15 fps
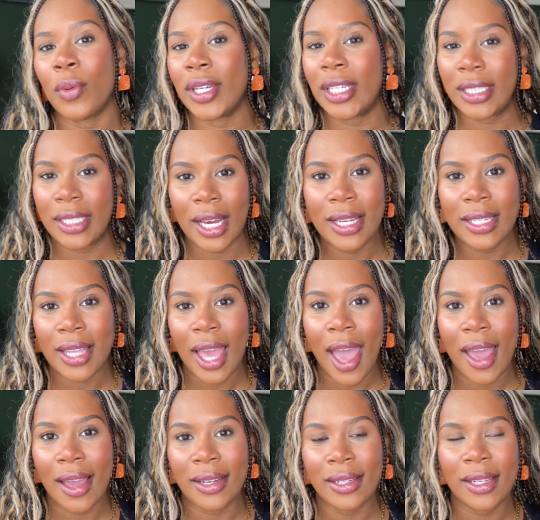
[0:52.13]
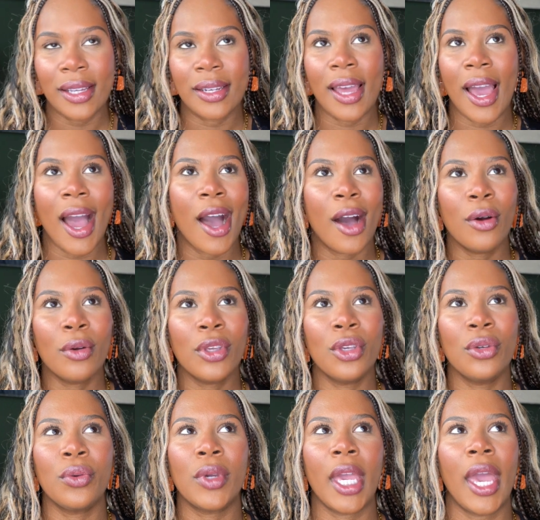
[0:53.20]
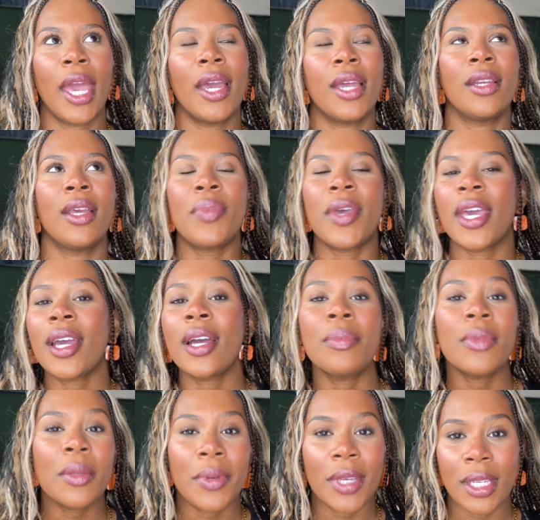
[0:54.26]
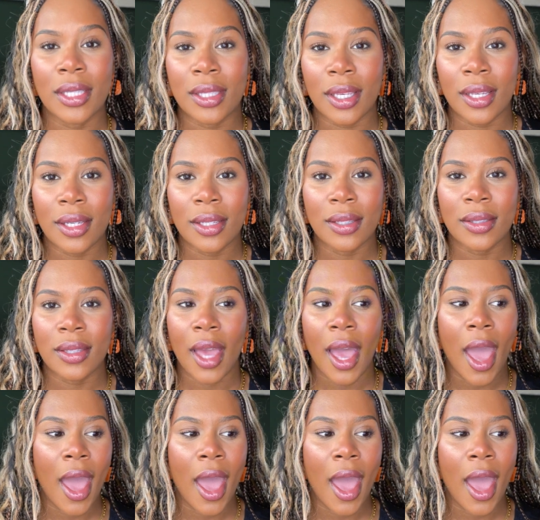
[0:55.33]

when it does end, and how you can pick up the pieces